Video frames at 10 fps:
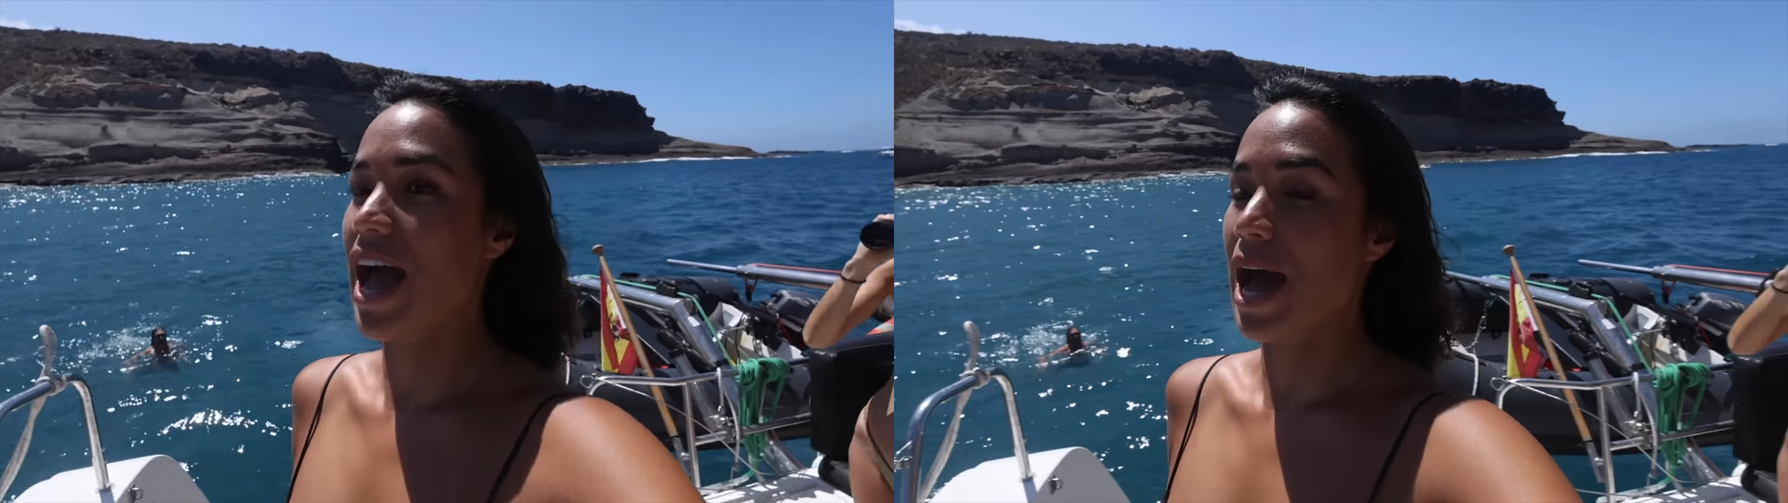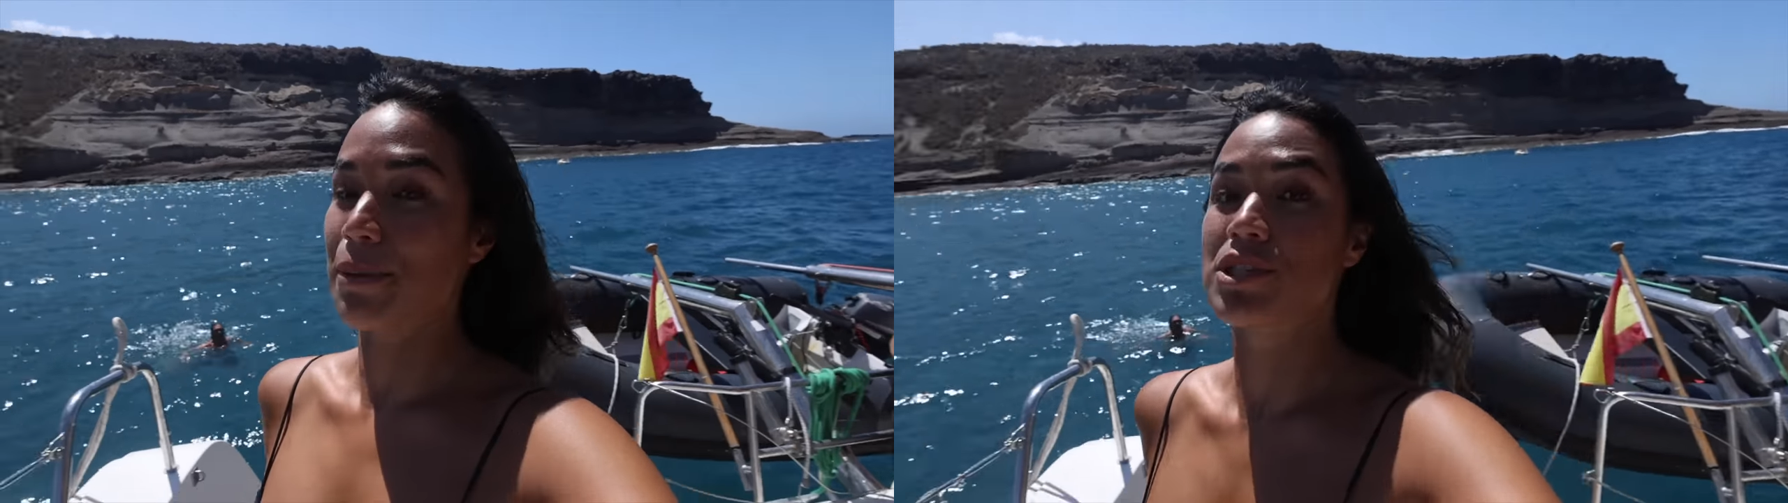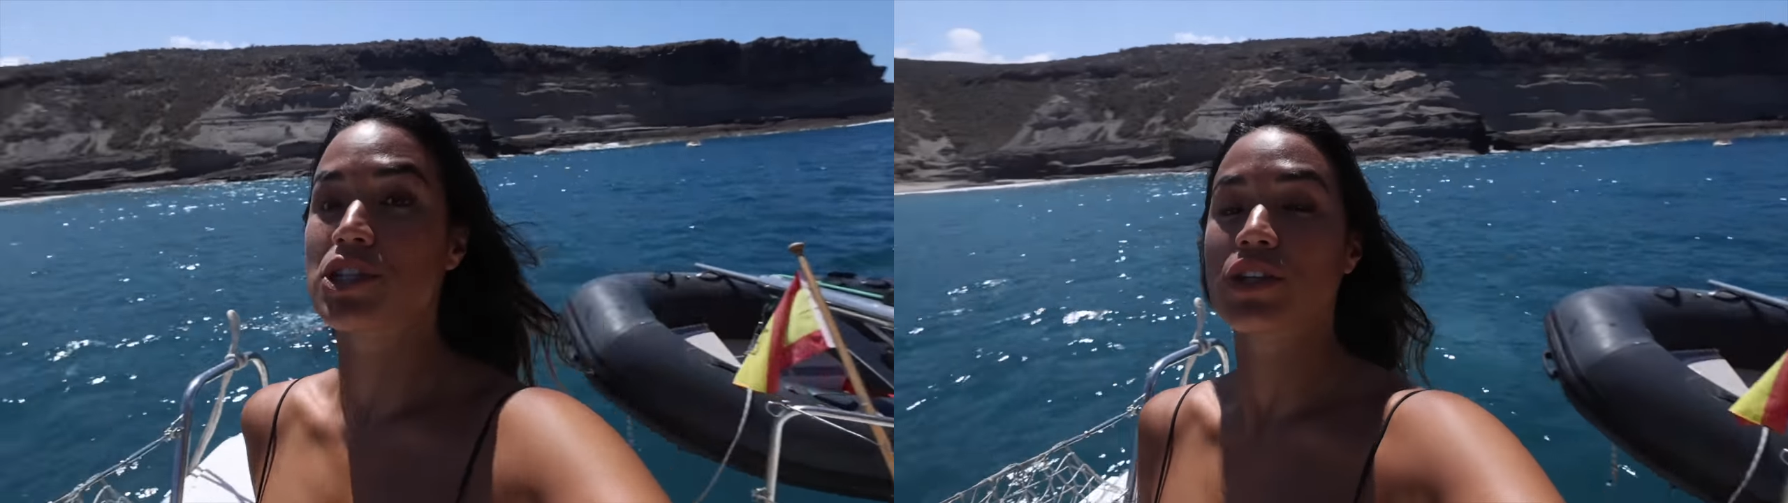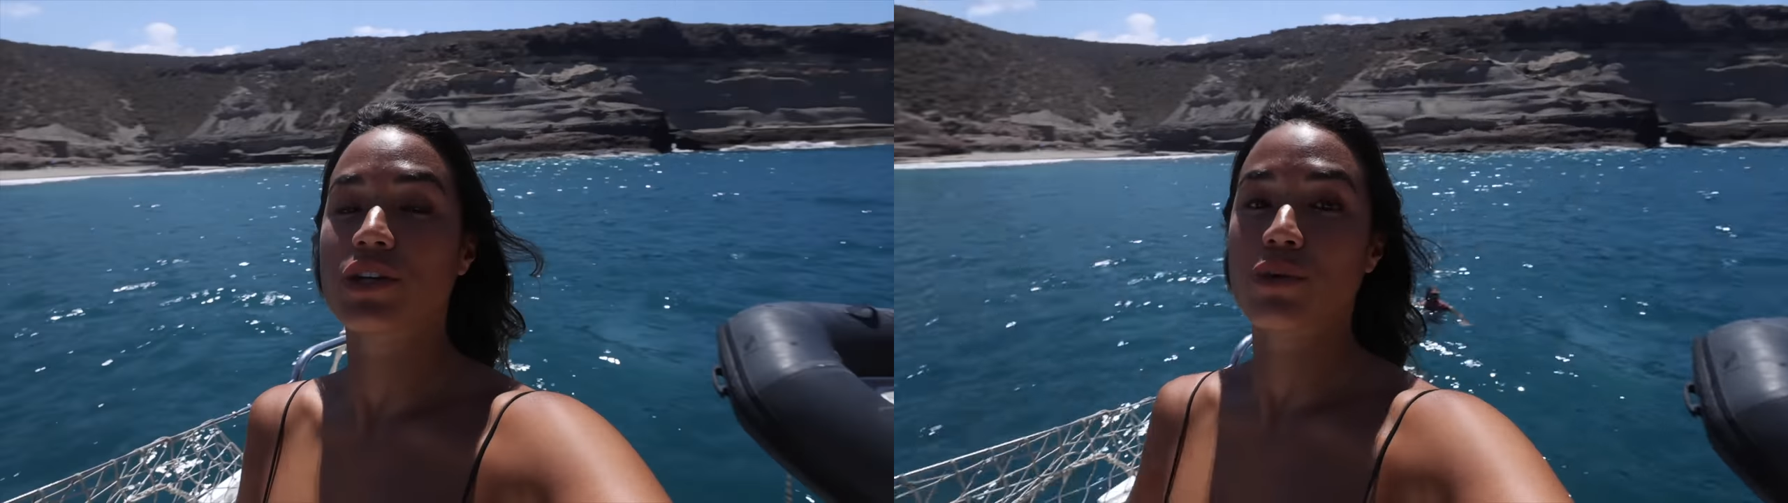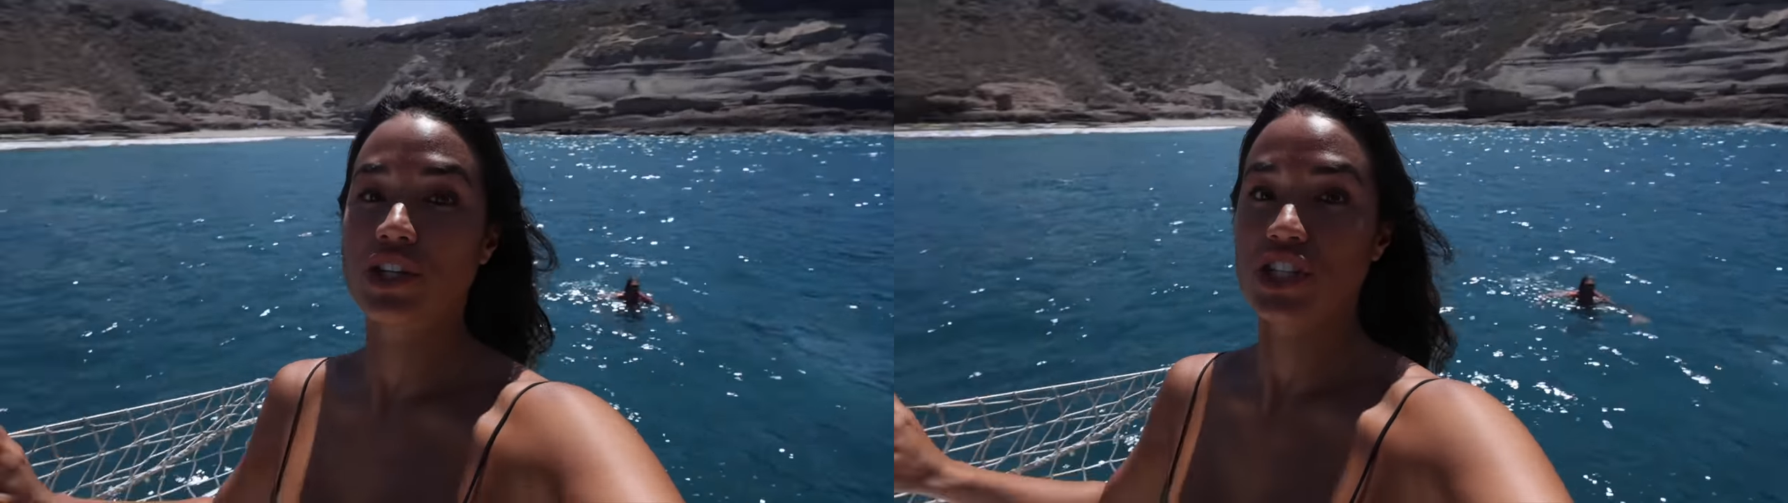absolutely
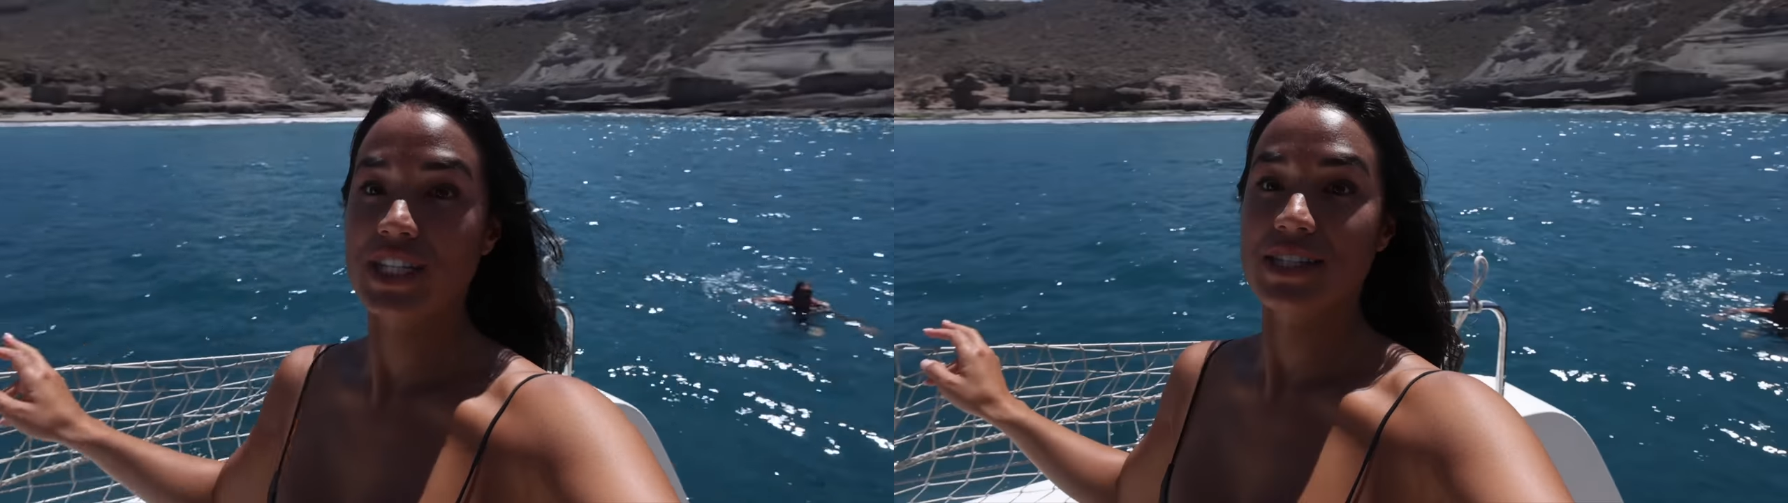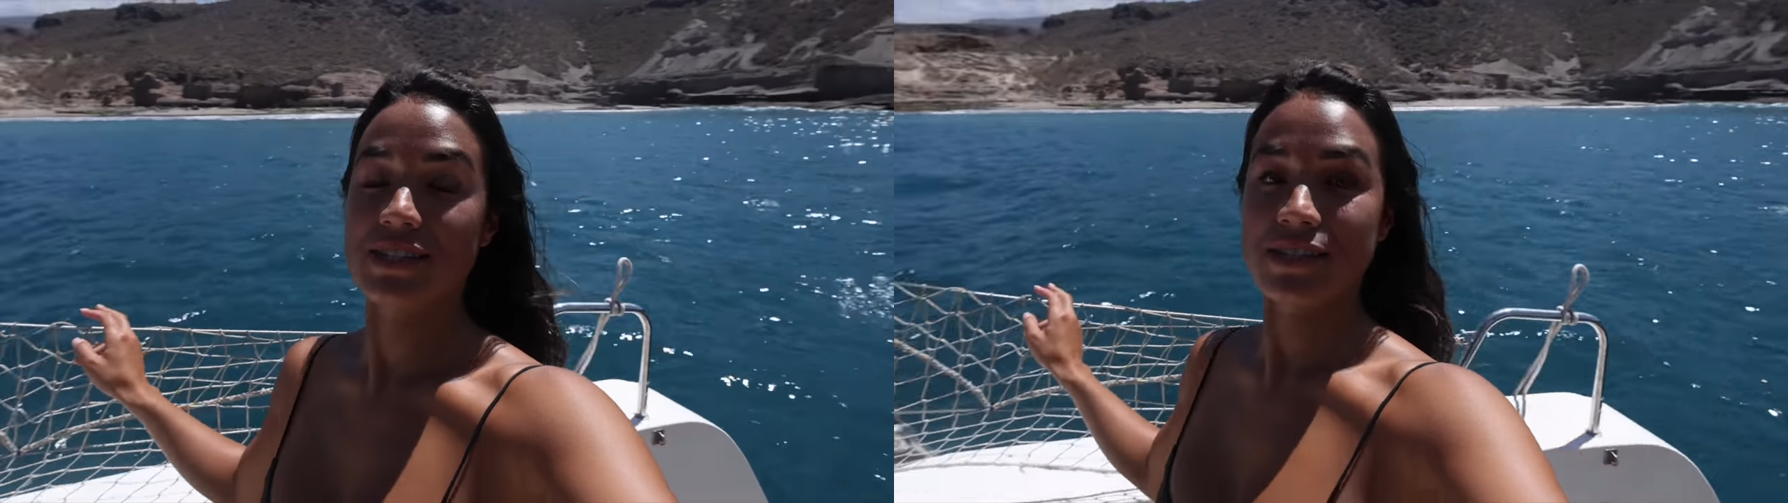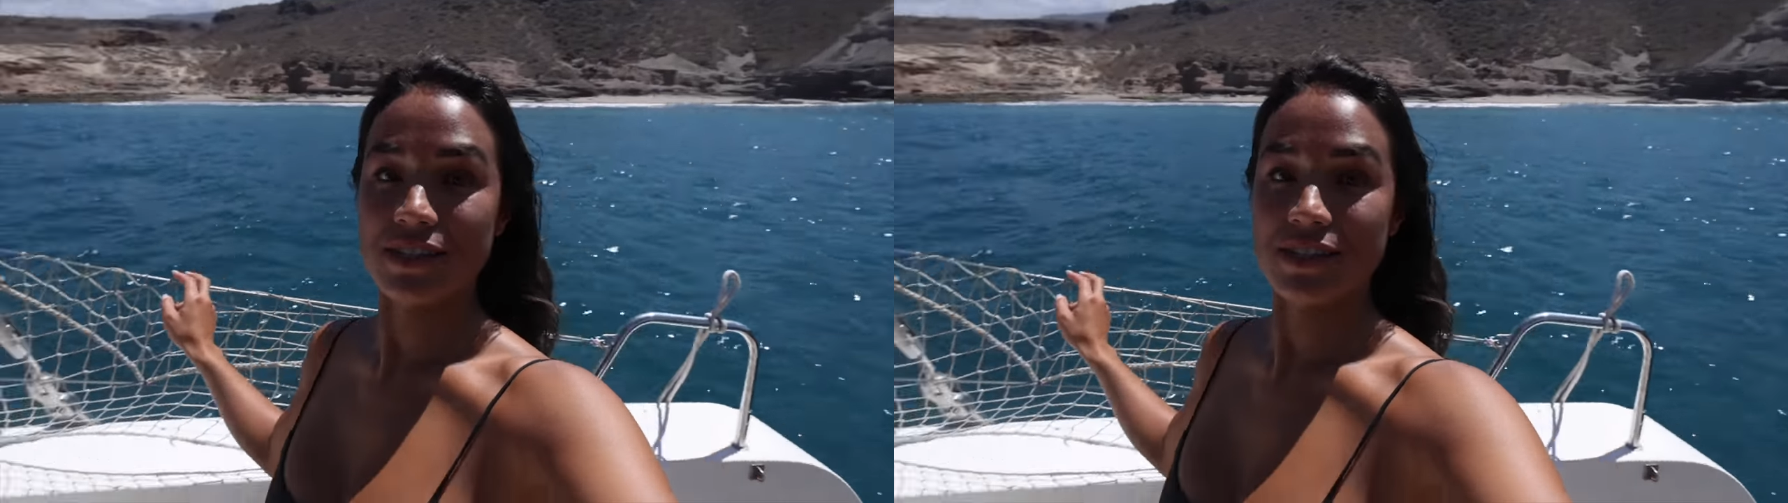gorgeous